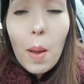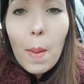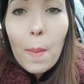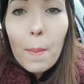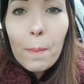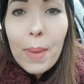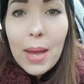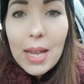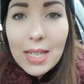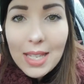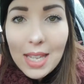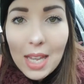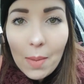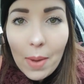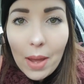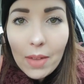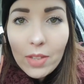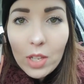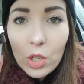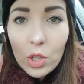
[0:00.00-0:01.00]
Best thing
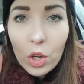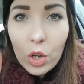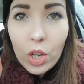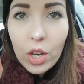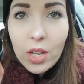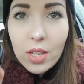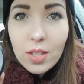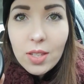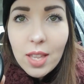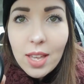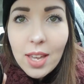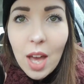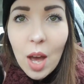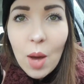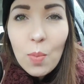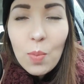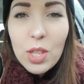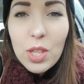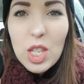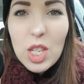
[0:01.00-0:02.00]
about these yogurts, they
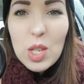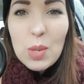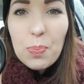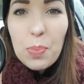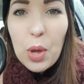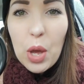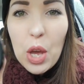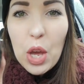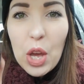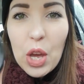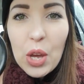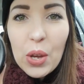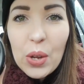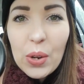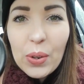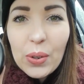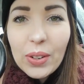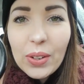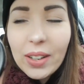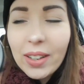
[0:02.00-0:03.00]
come with a
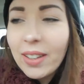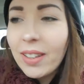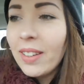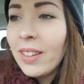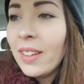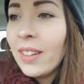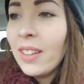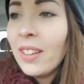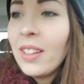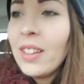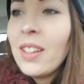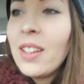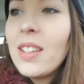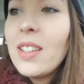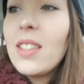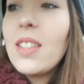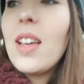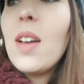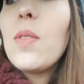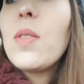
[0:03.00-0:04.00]
spoon!
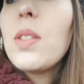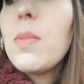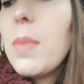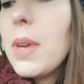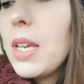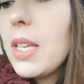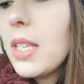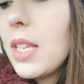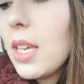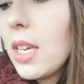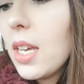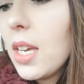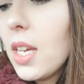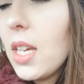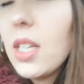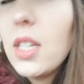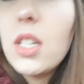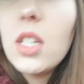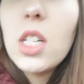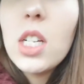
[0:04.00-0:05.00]
So that was amazing,
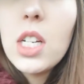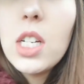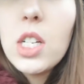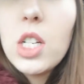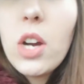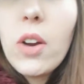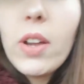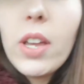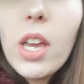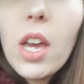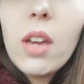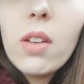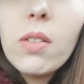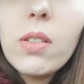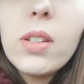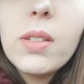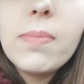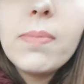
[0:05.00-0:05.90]
and a Diet Cherry Coke.